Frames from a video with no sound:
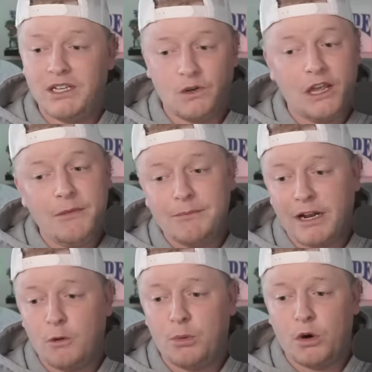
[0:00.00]
So give me
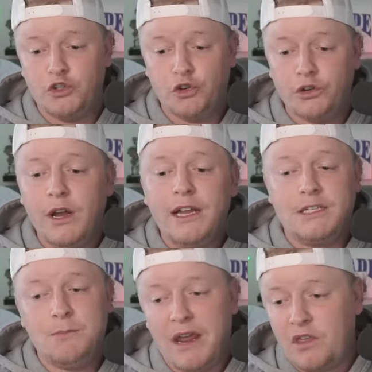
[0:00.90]
Michael Porter Jr.
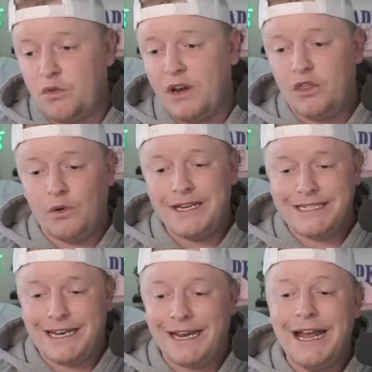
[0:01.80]
to make three threes
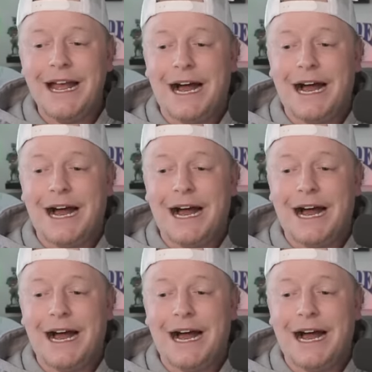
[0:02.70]
tonight.